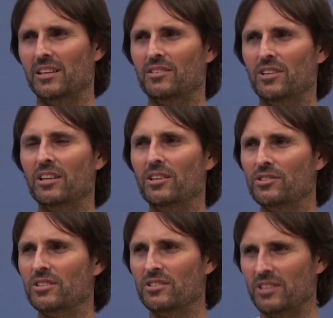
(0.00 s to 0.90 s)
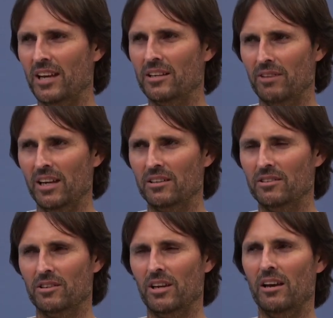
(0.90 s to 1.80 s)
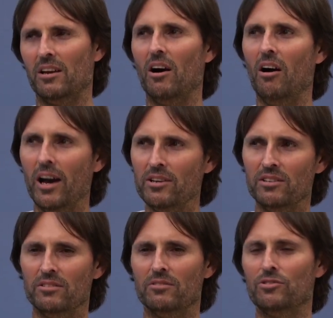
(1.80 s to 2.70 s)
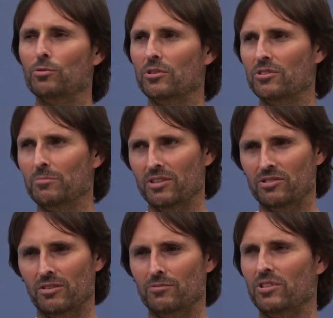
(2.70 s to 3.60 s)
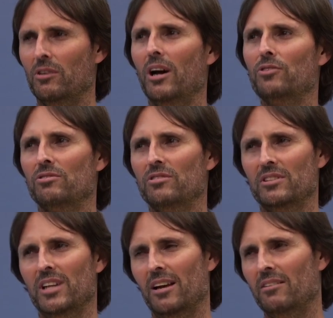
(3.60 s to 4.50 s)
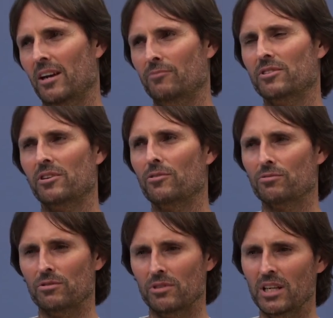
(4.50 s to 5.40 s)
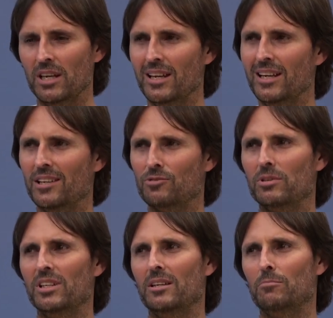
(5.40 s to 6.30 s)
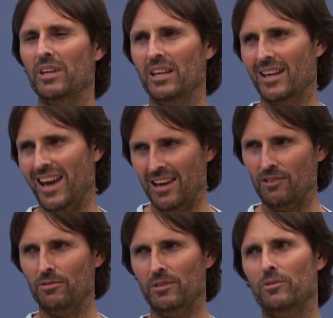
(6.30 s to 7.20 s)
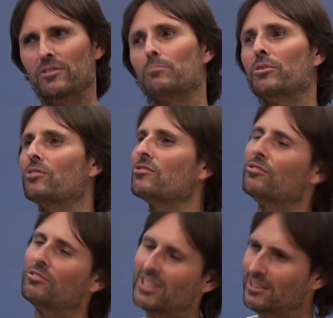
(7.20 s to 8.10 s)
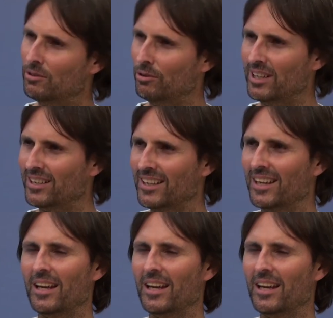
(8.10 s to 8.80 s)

It is a state of anger, going, I didn't do it to myself, so I shouldn't now have to go through it, is really being angry with the person who did do it.